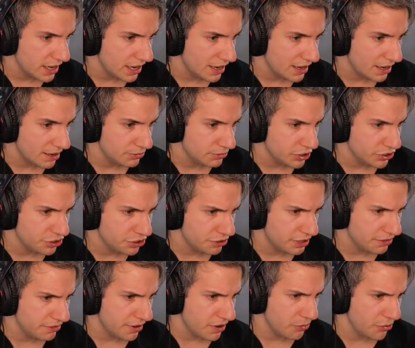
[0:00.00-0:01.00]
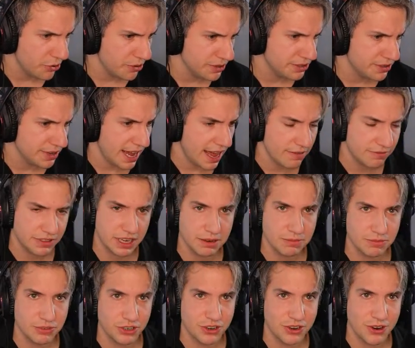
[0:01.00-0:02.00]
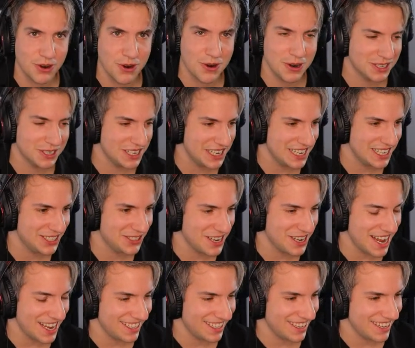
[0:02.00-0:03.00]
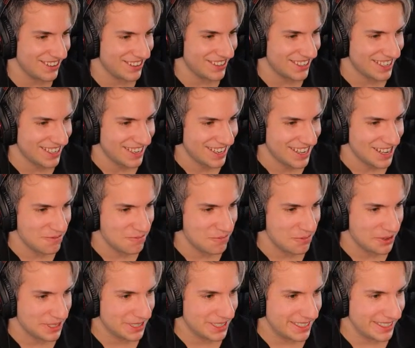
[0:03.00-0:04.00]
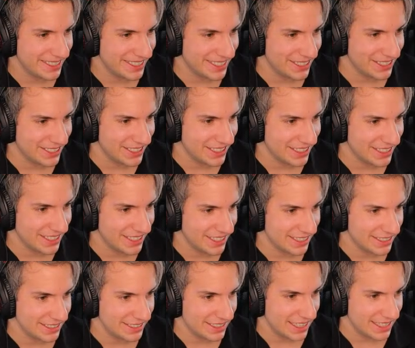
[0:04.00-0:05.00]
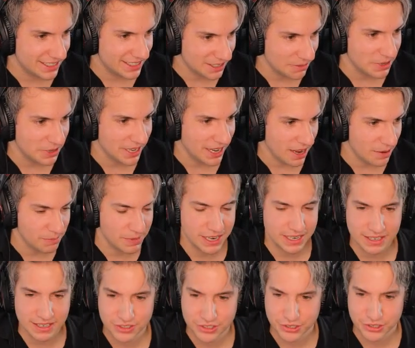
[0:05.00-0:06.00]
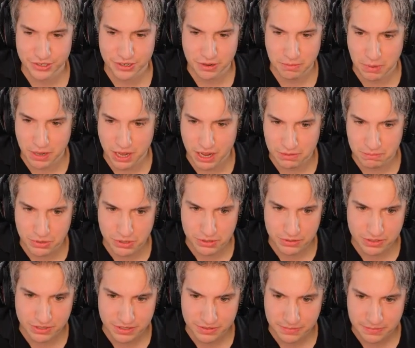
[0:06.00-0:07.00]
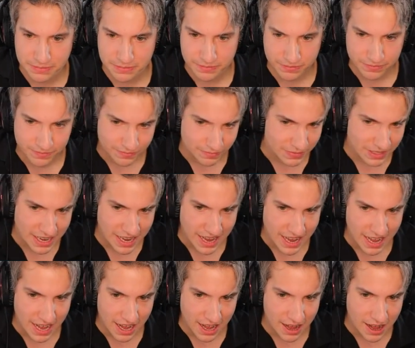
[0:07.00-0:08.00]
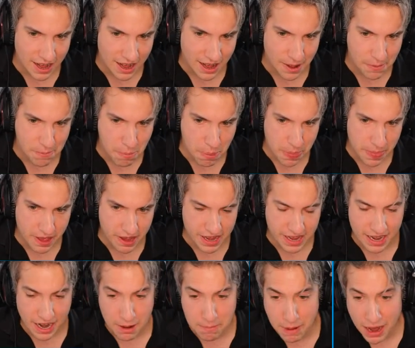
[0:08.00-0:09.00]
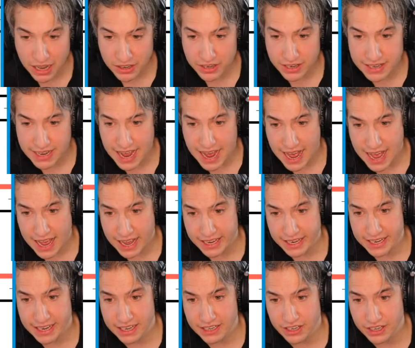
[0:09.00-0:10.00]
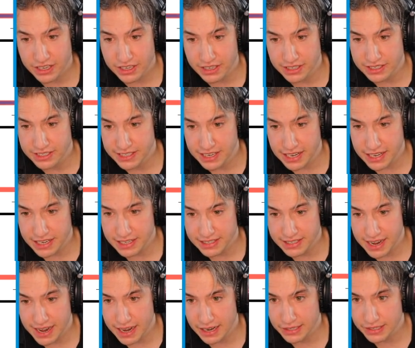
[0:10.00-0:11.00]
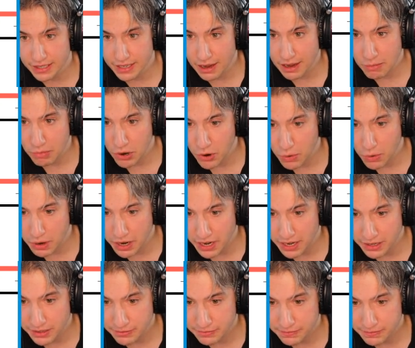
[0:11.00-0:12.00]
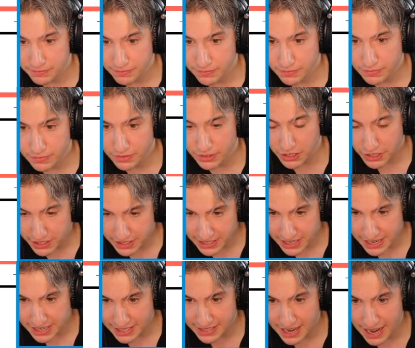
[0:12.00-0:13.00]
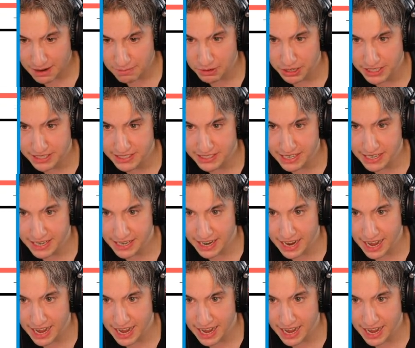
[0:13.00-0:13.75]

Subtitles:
I'm not sure if I'm going to have time to go into that later, but that's something I might answer in the blog post. And about the tag, yeah, the ceiling tag, I'm going, not the ceiling tag, but the ceiling